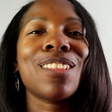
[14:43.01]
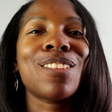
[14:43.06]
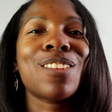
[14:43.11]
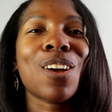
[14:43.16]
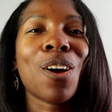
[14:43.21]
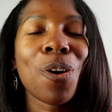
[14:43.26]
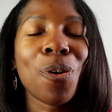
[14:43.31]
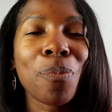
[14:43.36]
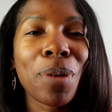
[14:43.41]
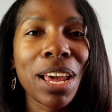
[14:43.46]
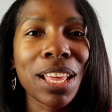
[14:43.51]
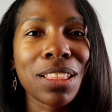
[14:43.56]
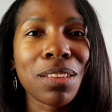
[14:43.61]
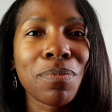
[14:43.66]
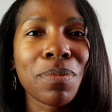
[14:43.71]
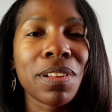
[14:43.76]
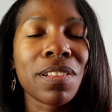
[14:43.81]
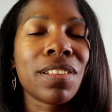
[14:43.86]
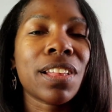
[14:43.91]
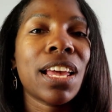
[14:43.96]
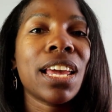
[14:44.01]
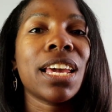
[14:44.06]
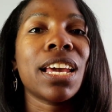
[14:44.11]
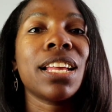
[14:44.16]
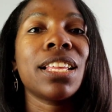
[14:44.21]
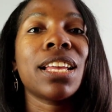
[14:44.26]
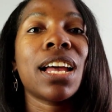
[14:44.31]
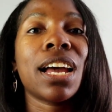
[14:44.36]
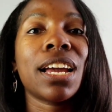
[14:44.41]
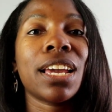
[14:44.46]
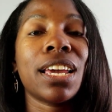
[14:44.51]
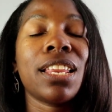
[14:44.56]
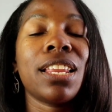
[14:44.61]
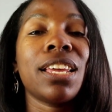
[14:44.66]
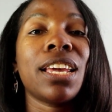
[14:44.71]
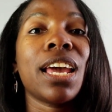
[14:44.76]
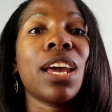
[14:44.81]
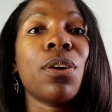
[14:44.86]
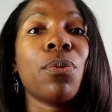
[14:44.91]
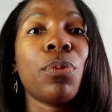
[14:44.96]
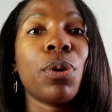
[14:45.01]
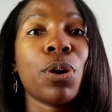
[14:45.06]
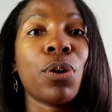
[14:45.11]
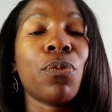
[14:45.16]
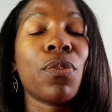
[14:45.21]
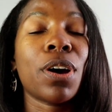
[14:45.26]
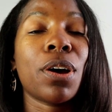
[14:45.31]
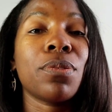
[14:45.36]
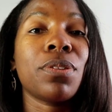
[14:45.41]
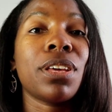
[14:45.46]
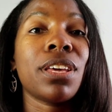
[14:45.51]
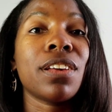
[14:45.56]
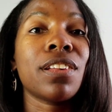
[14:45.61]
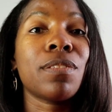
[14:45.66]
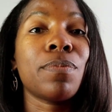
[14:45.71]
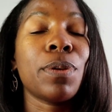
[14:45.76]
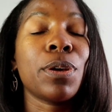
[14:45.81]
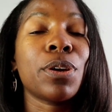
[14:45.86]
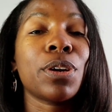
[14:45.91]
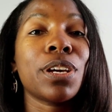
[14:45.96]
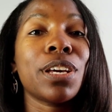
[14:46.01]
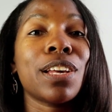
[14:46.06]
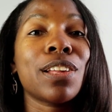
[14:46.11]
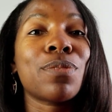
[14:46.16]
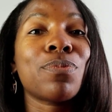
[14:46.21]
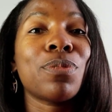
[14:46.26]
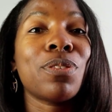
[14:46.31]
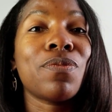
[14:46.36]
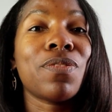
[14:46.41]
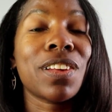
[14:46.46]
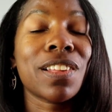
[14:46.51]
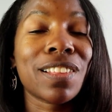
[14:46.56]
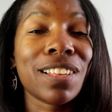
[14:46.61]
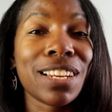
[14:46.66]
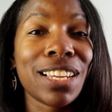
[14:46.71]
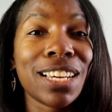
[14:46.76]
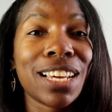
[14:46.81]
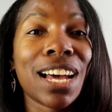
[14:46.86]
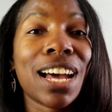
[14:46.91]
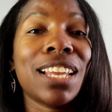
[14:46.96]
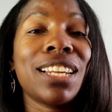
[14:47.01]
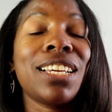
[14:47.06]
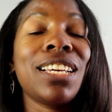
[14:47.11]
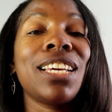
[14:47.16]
Don't make the mistake in not getting a well-rounded experience when visiting Ghana.